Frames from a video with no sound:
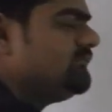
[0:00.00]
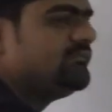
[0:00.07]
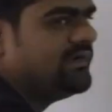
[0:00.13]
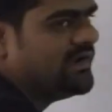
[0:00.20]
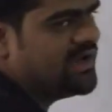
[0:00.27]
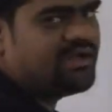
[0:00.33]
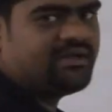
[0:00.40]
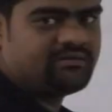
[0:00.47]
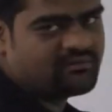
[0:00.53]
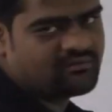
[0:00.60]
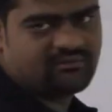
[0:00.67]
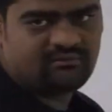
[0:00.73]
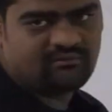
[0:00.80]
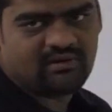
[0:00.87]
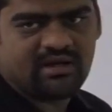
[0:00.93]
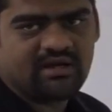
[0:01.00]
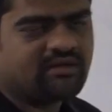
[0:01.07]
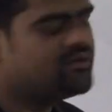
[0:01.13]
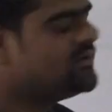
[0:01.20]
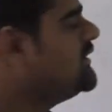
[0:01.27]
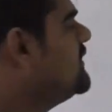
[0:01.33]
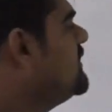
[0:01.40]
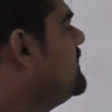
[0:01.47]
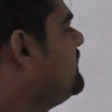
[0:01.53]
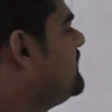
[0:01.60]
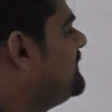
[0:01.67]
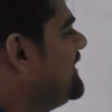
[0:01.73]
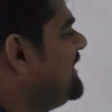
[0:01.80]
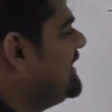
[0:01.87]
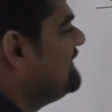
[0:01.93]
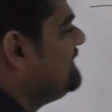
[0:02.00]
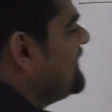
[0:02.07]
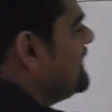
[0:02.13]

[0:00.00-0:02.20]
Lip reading: 3. Right? Similarly, if I